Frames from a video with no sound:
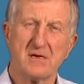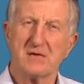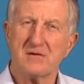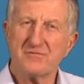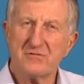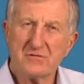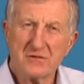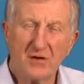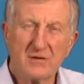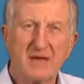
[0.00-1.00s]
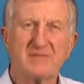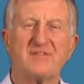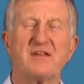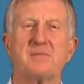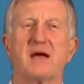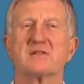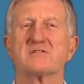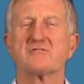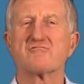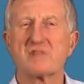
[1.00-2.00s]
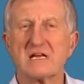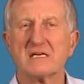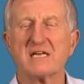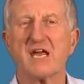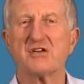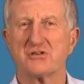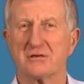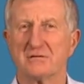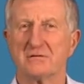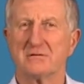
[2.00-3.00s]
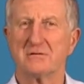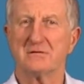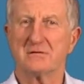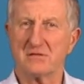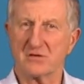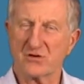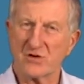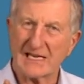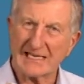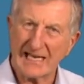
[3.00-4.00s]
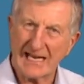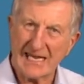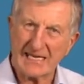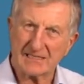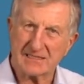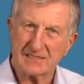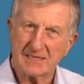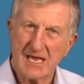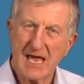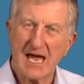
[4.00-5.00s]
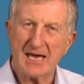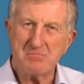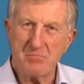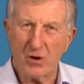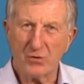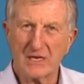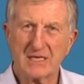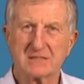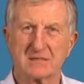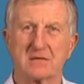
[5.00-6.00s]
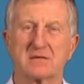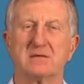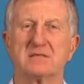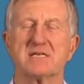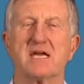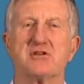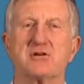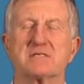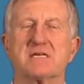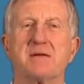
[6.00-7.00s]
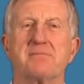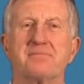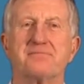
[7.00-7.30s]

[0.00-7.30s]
If you don't have feedback, there's a real danger. You'll create cliques and moaning circles in your team.